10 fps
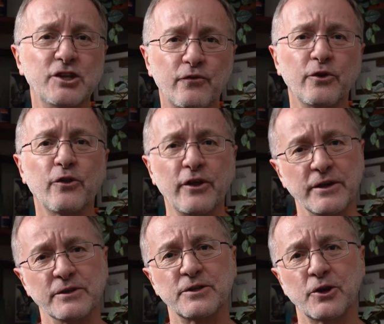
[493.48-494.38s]
different
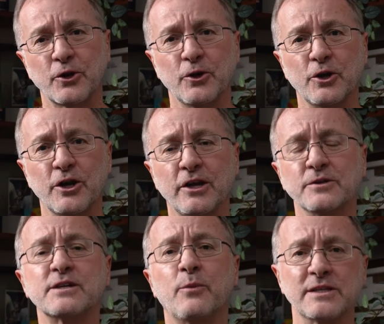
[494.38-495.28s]
things that occurred
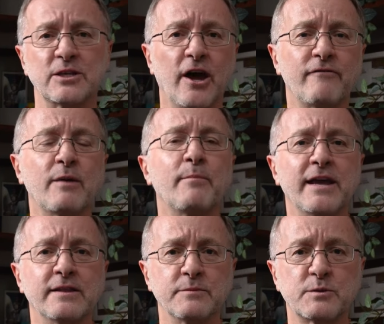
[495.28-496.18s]
in someone's life that
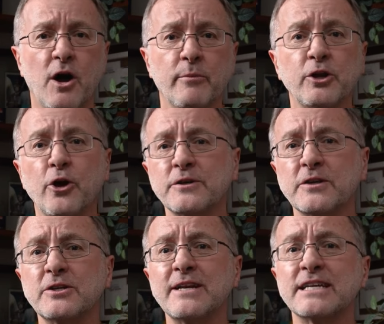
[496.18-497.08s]
made them smile. But notice
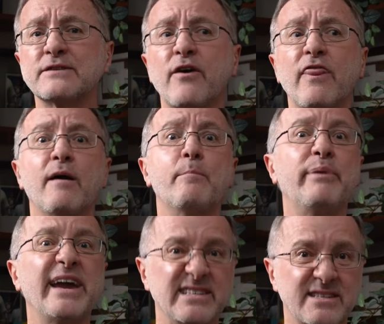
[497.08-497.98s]
I didn't ask for the
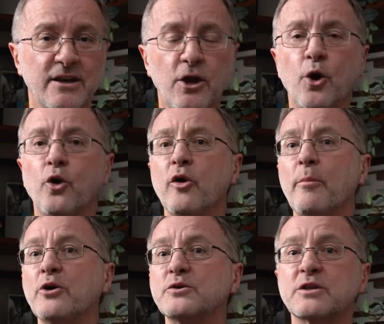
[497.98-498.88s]
best or the
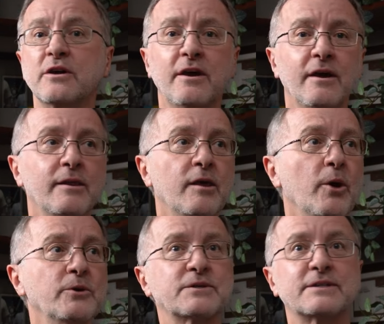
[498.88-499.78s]

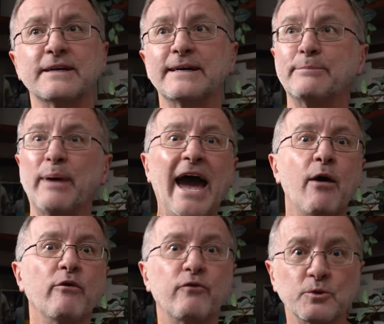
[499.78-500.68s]
most
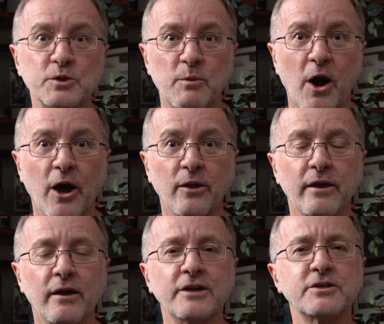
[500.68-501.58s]
powerful smile.
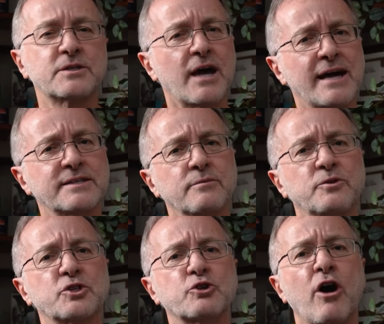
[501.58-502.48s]
I just asked them
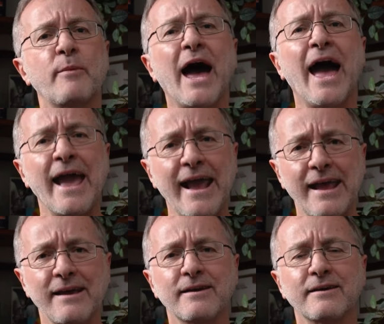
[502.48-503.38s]
to describe
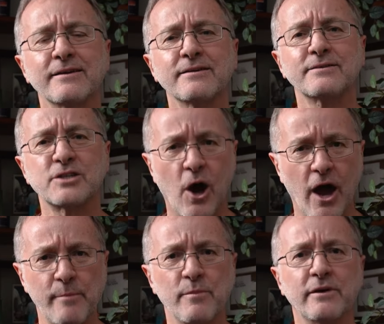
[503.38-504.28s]
a
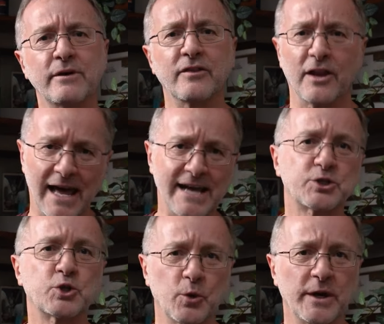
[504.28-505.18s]
time in the
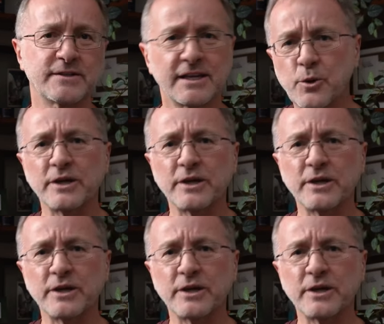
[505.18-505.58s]
last 2 weeks. That's